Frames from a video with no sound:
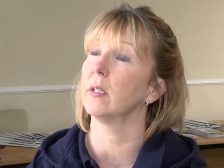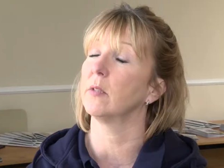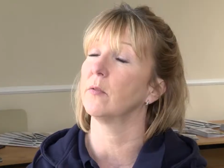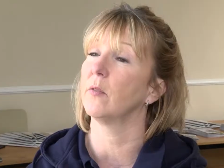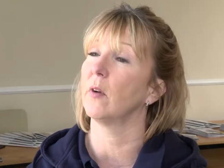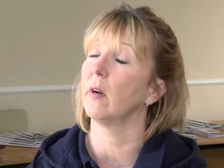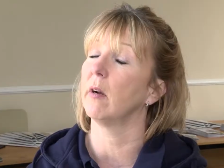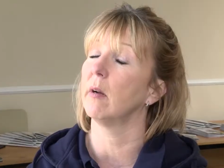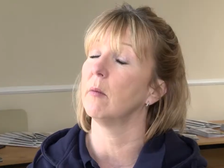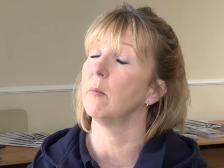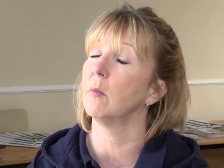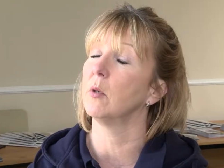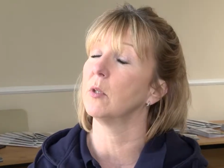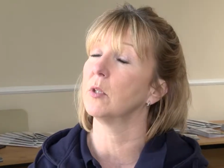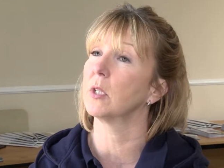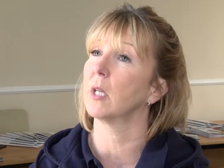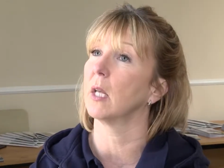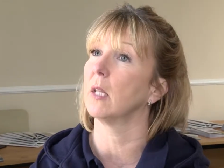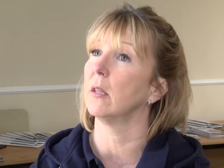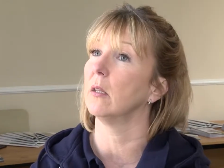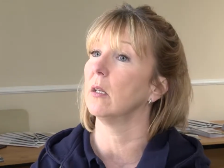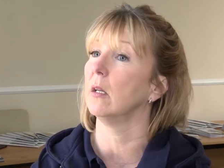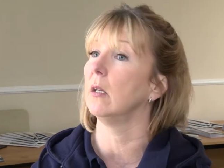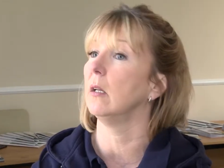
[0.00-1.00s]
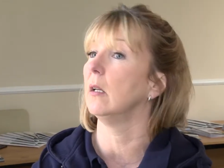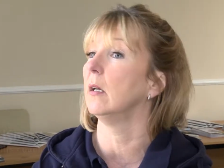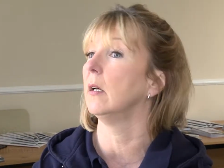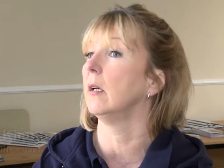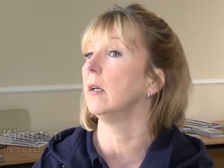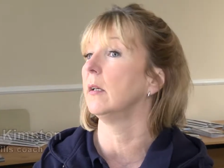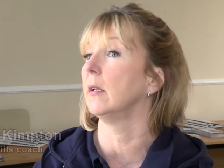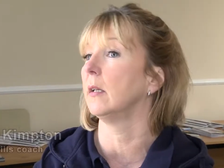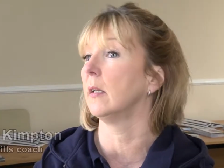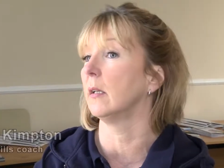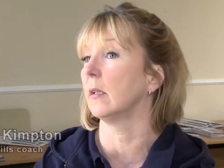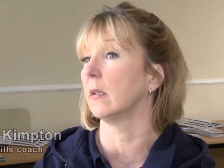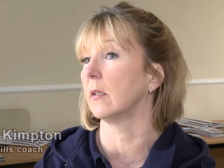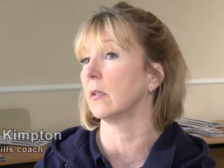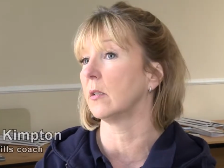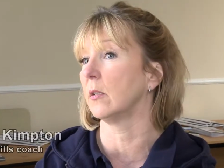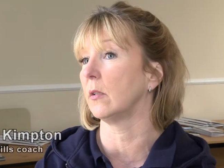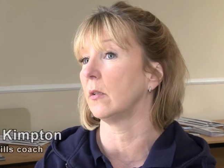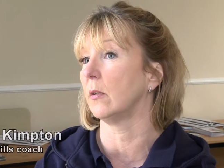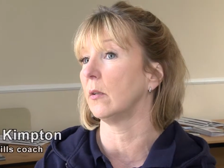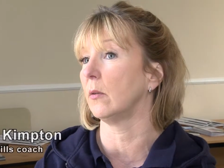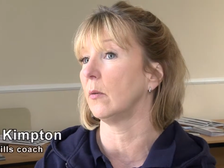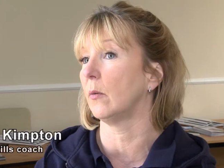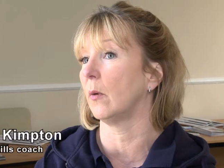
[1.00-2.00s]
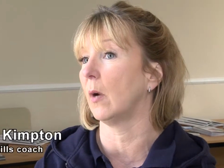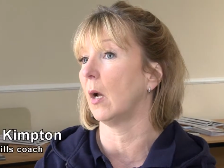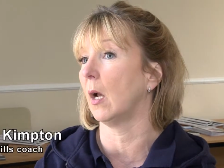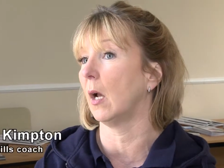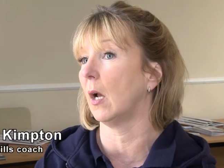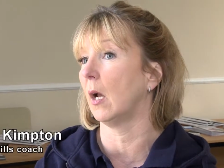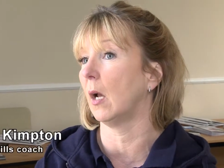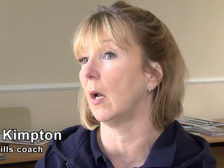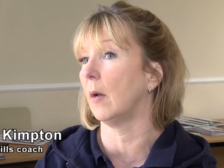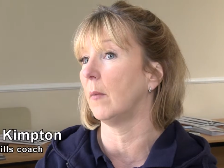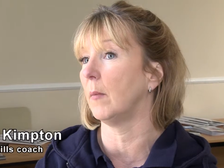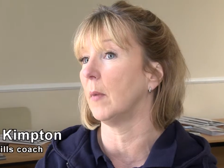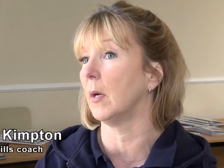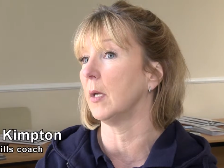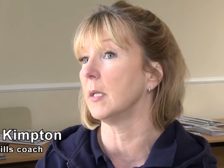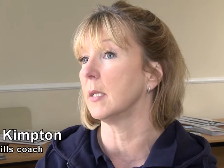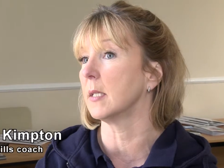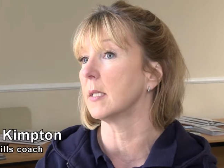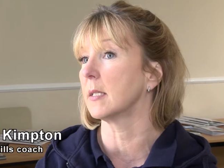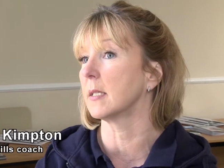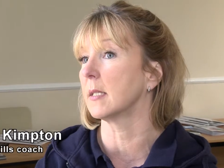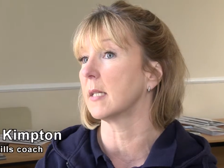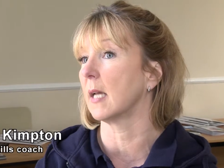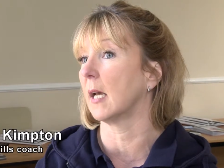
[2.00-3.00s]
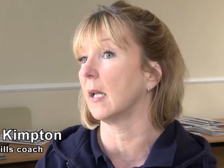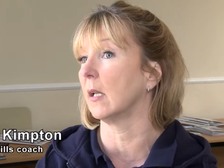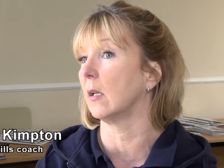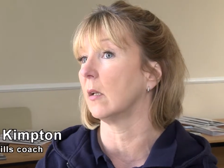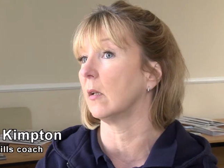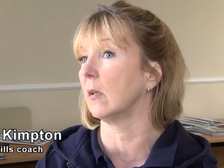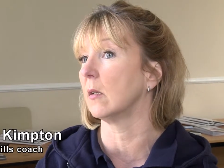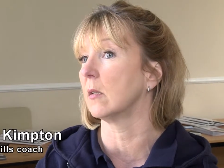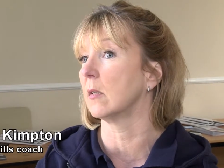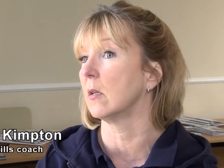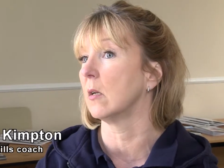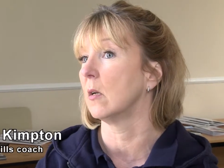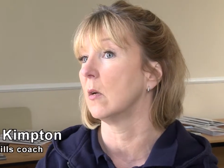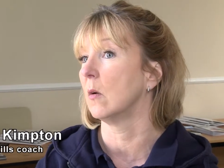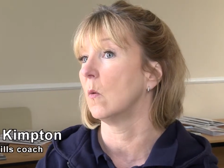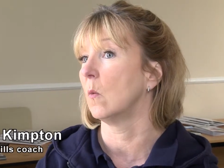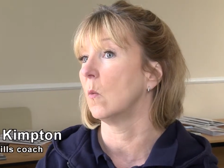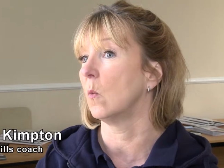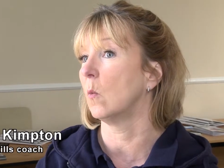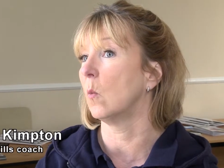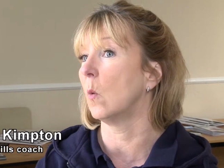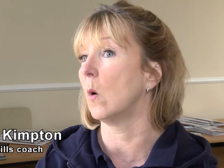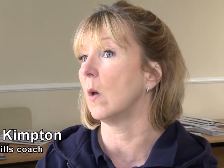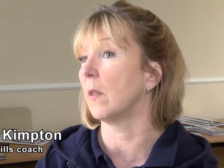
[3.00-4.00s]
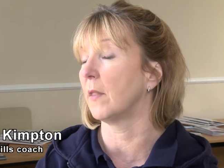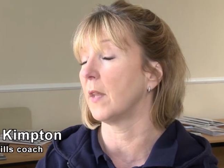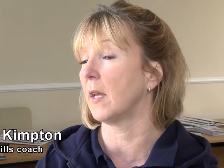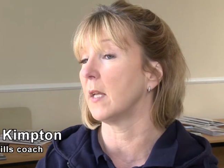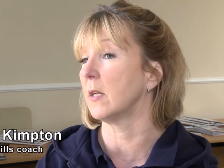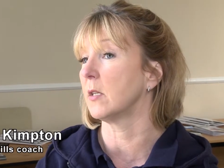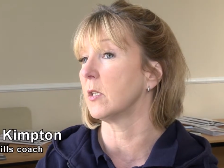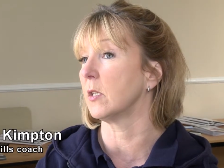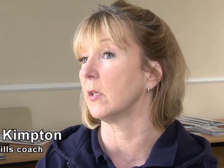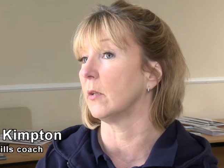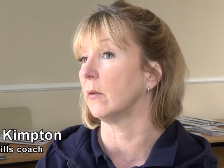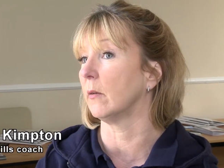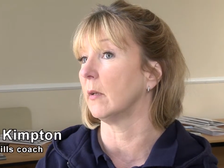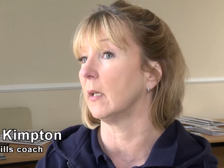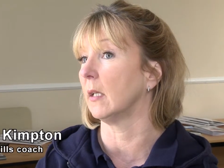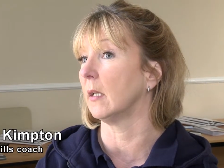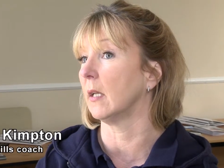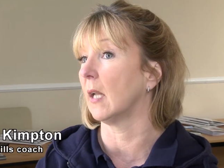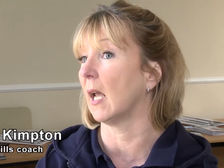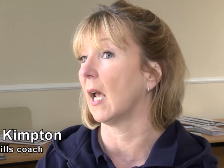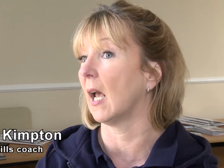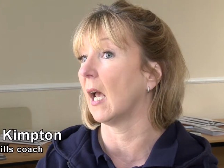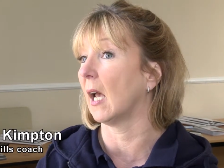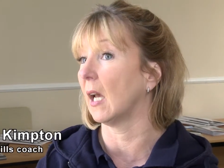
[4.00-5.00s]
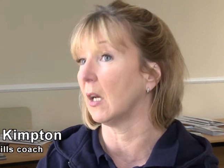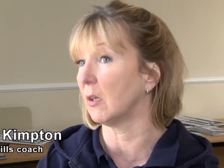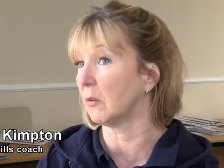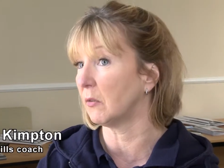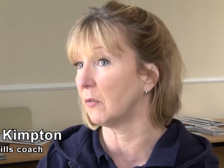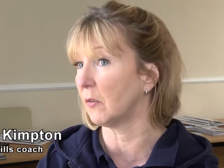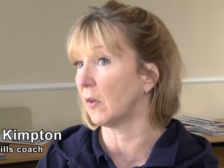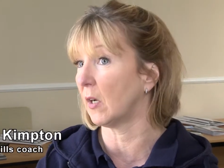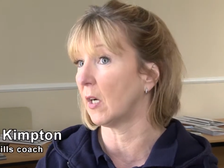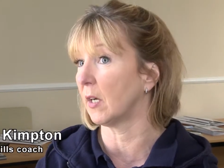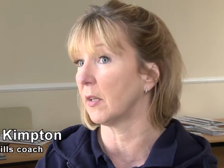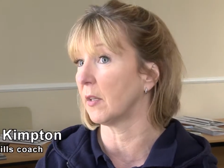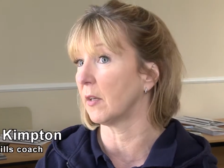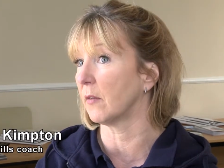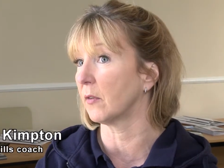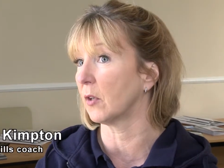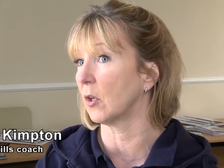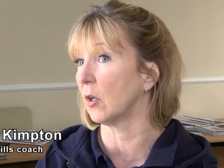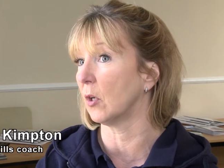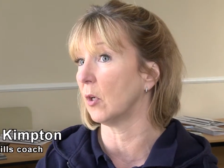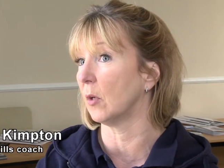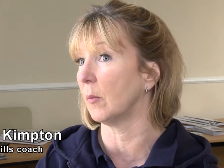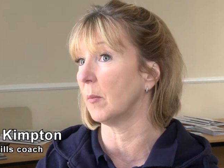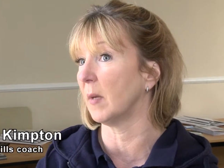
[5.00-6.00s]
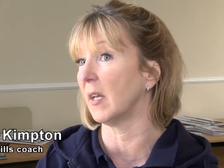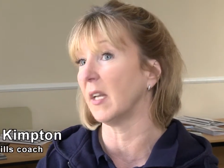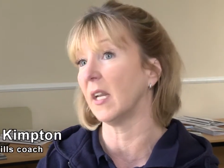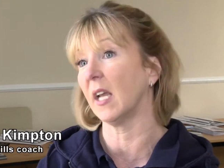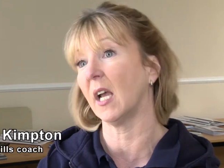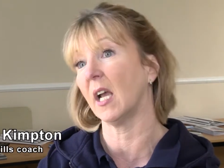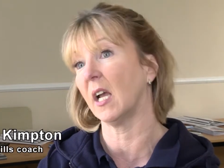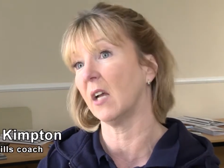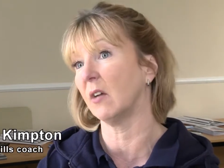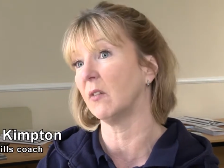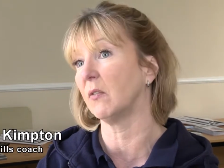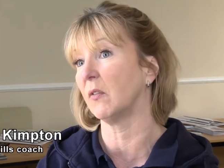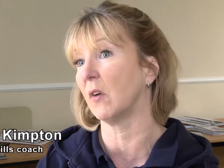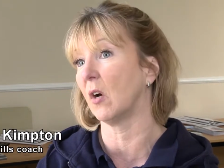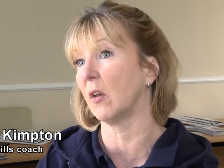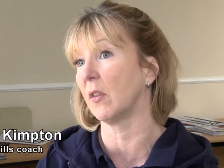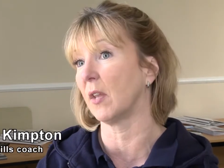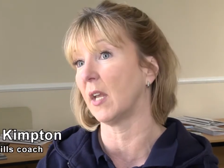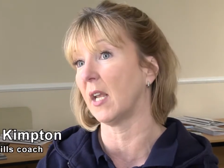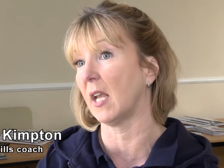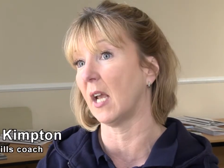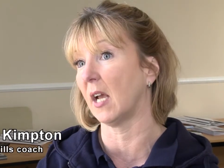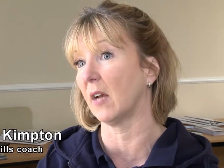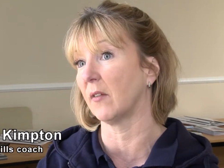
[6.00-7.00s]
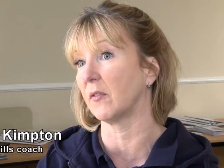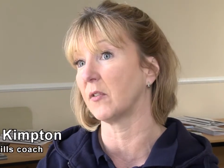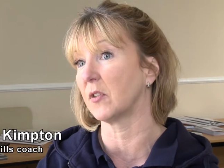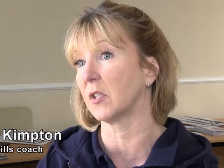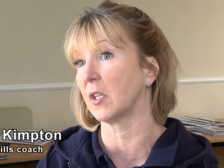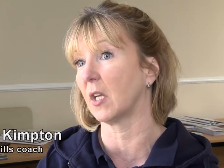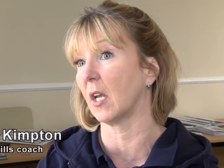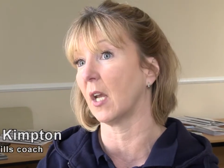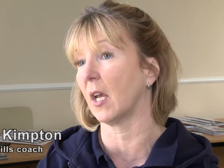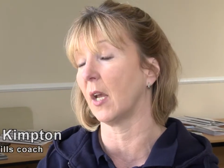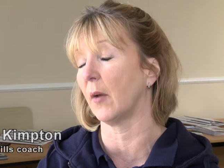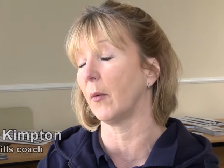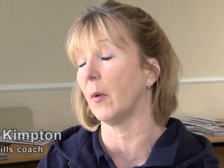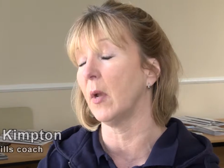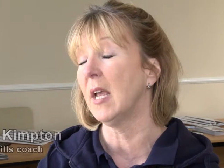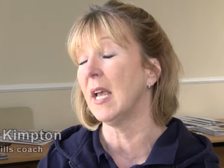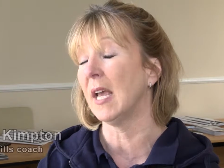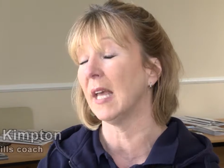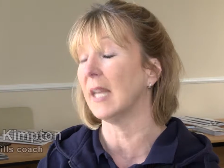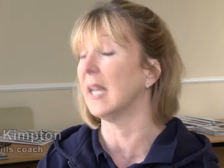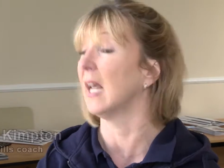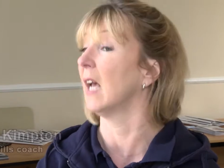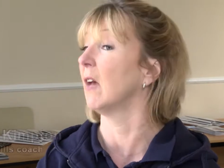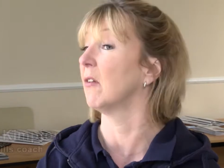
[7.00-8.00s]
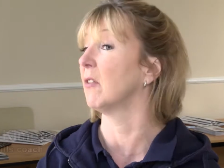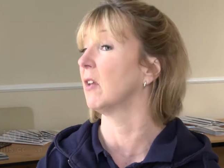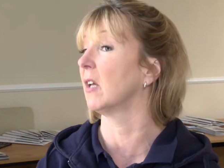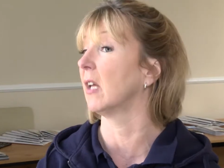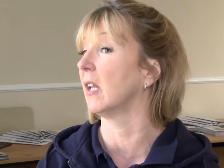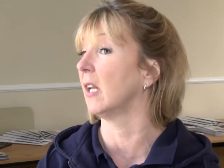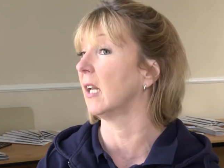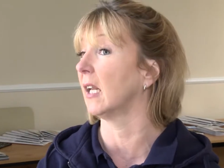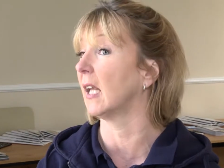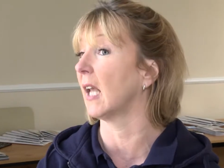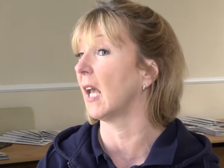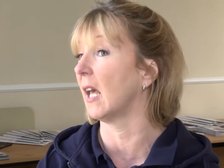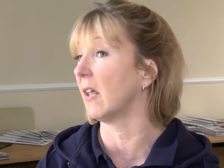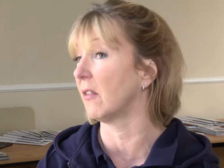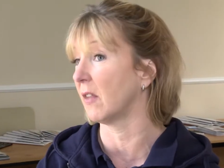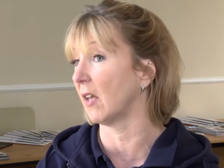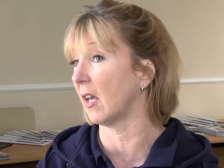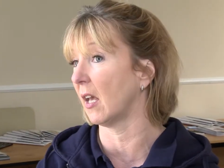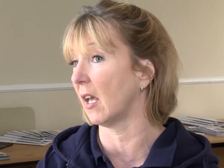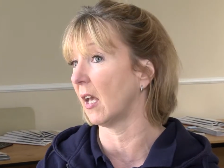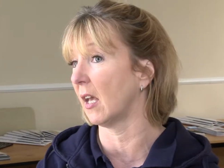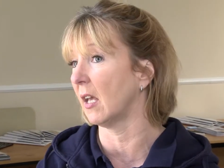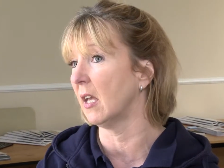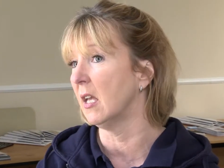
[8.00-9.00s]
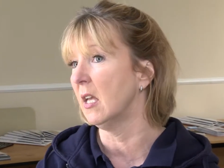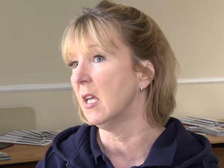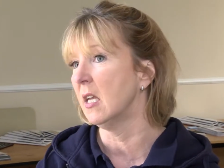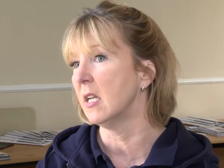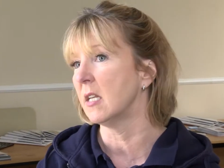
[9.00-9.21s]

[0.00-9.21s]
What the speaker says: It's very much getting the learner to understand what they're doing, how far they've come and how far they have to go and how they're going to get there.